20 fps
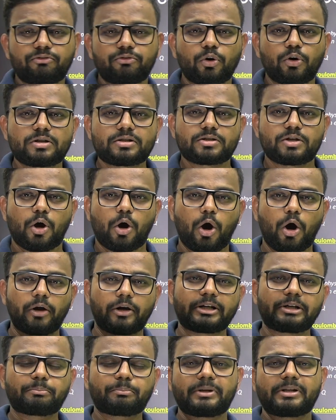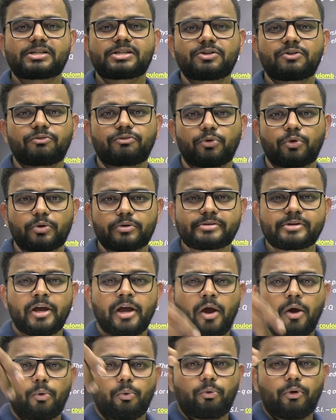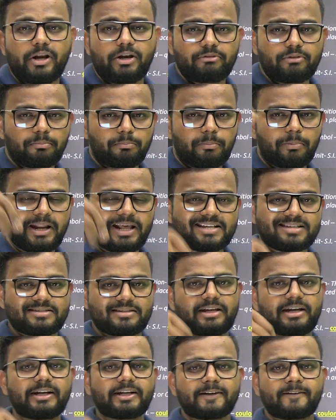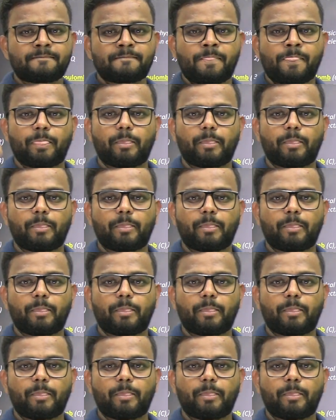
force or repulsive force, when we place it